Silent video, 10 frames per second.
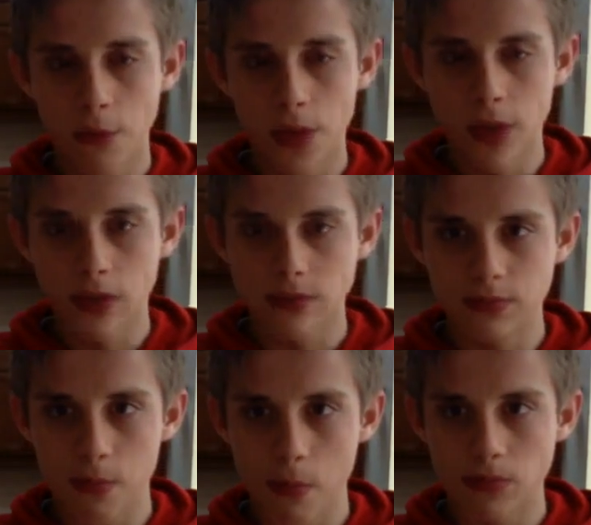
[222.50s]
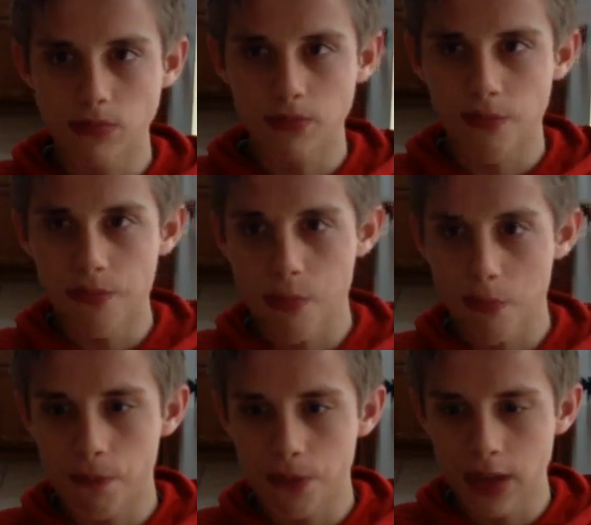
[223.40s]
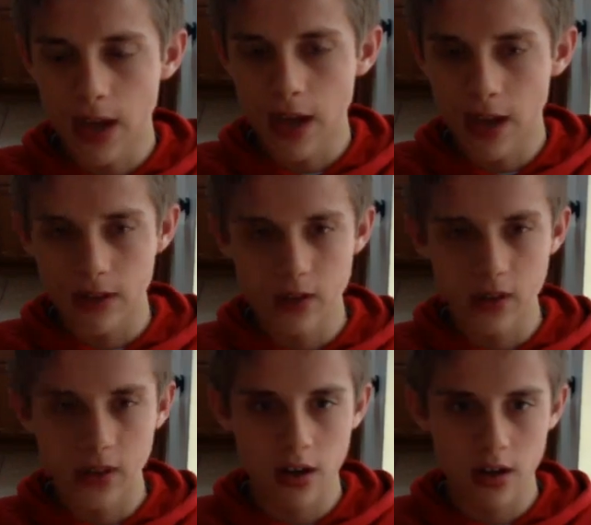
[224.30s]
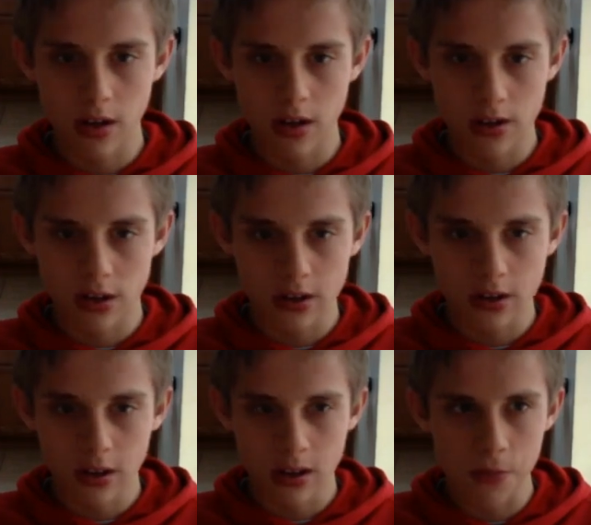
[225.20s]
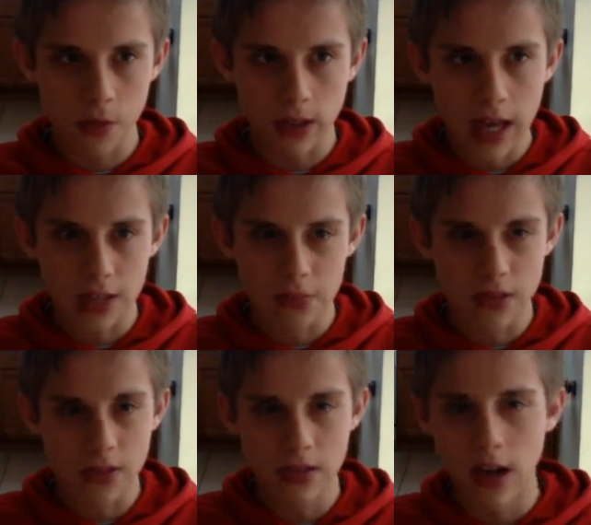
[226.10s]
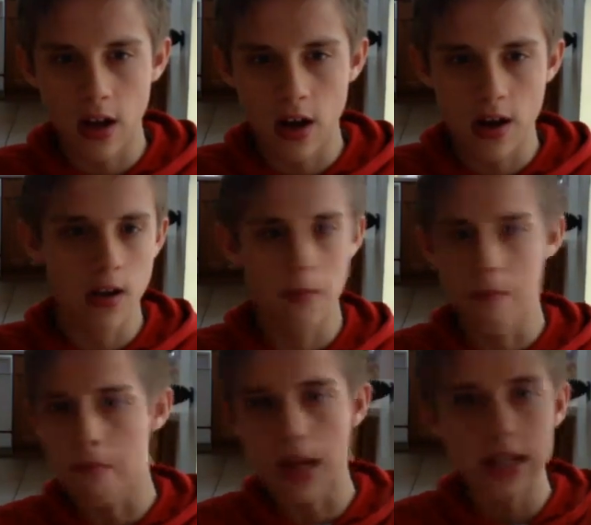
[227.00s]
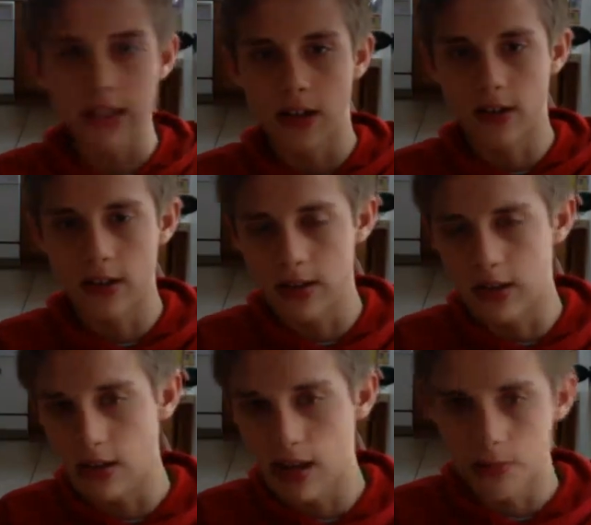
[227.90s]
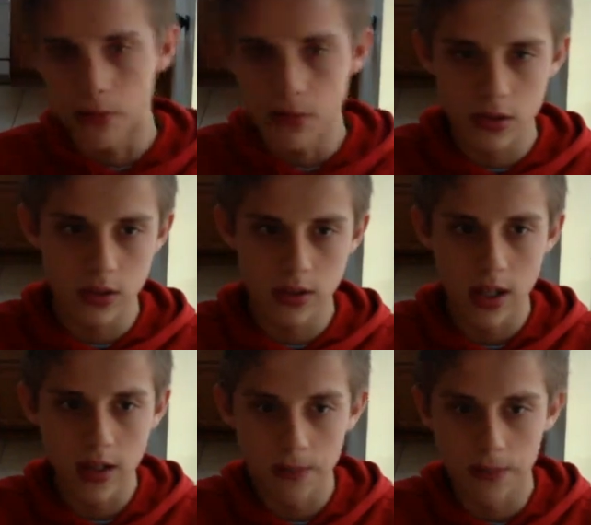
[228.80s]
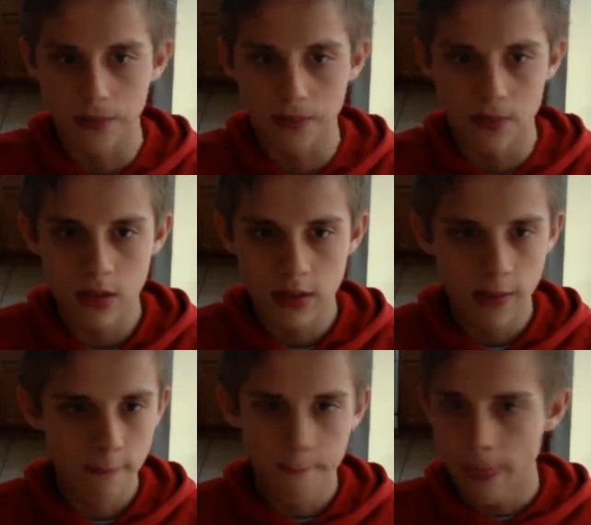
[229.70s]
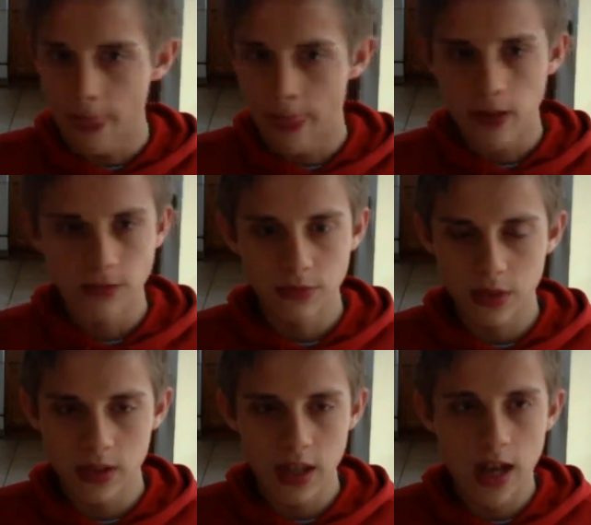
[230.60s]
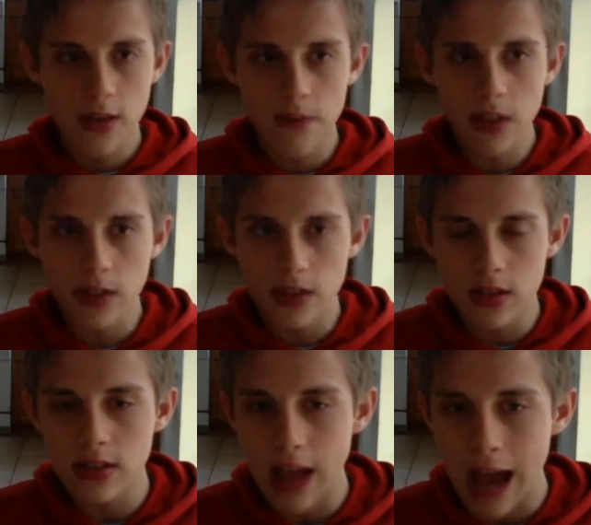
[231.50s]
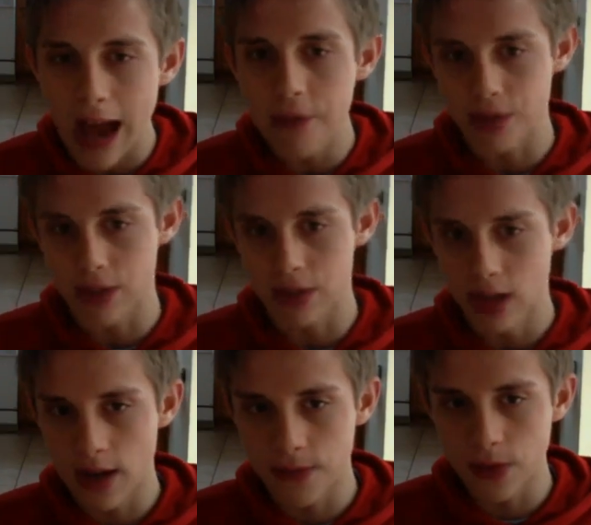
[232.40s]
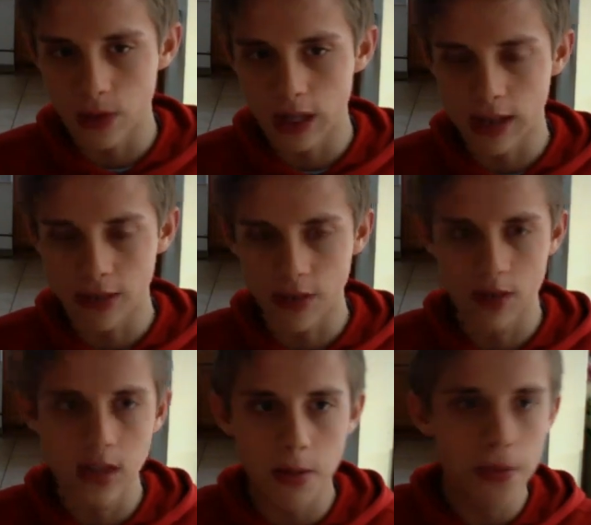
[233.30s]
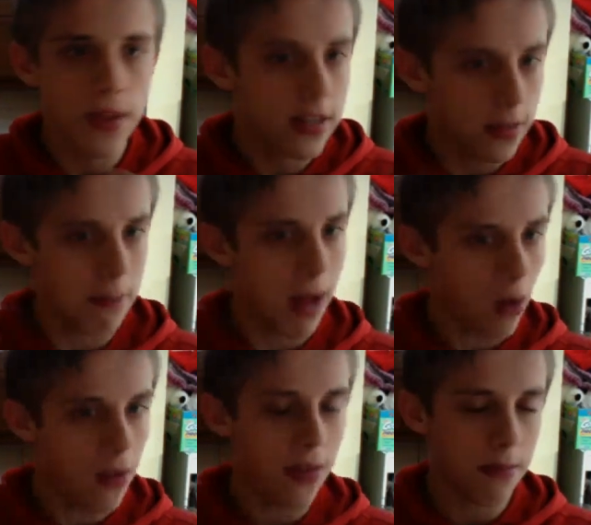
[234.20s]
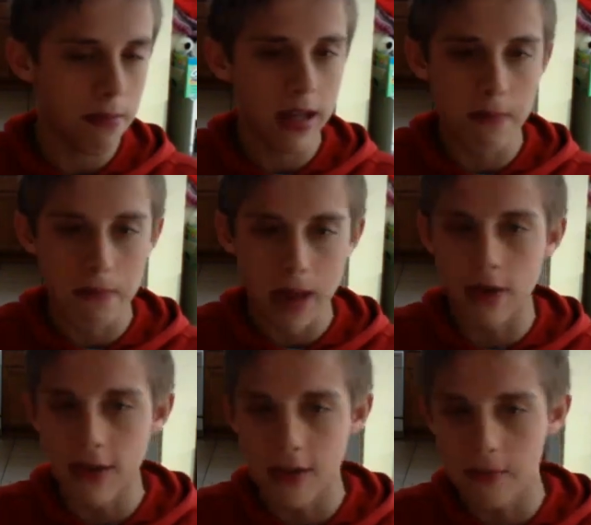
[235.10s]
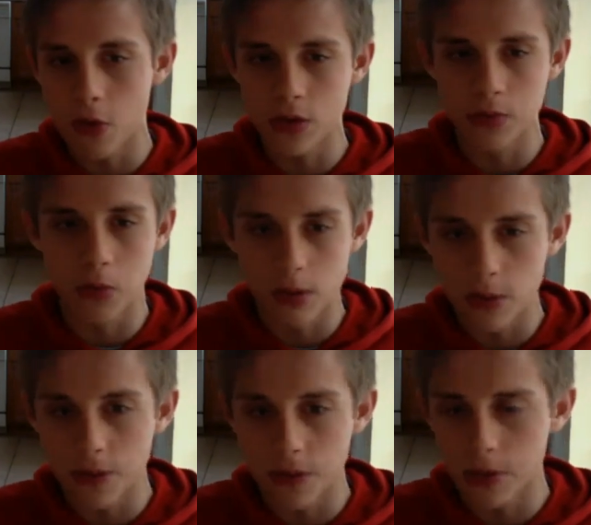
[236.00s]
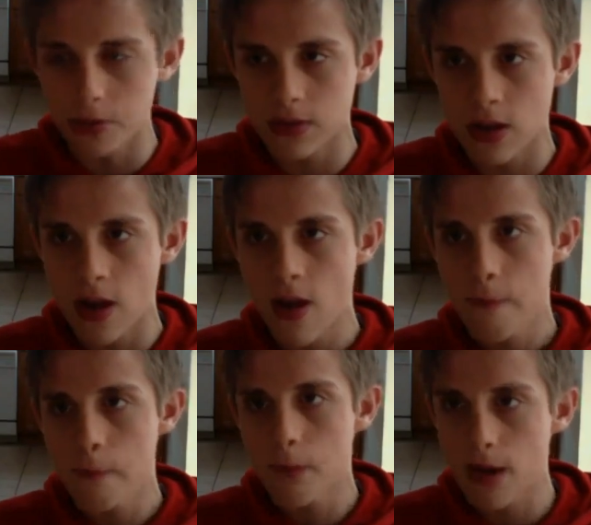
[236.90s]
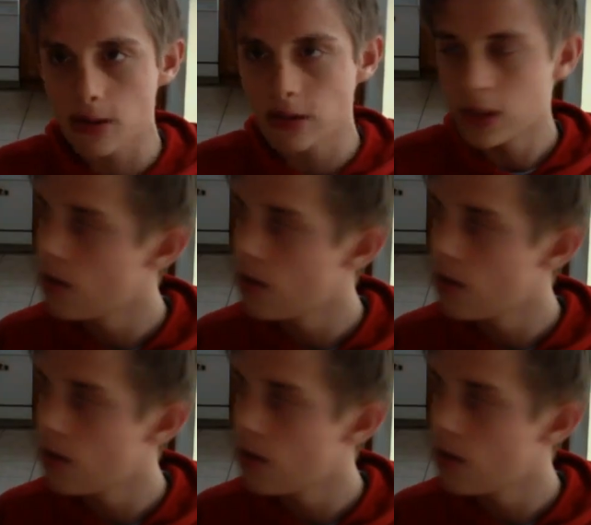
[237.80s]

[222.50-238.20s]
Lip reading: And yeah, it's good on an artistic level, I guess, but it's not on an amazing artistic level. It's just it's just average, I feel like. There's some things about it that make it better than most Marvel films, but